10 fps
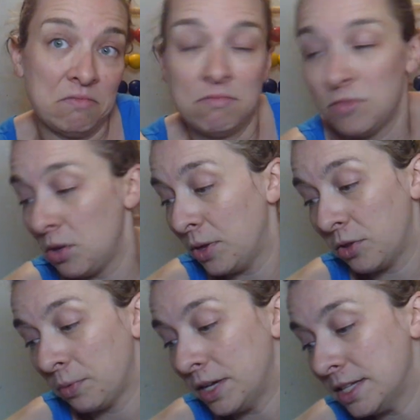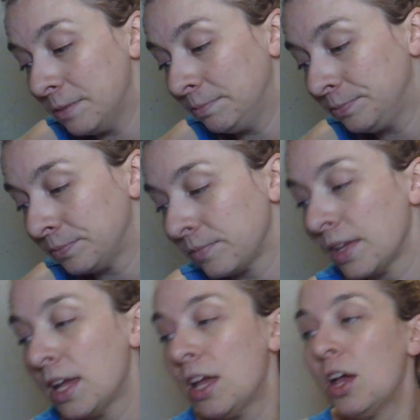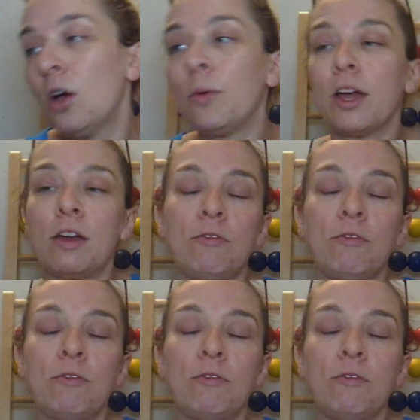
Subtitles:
No other reason. We got a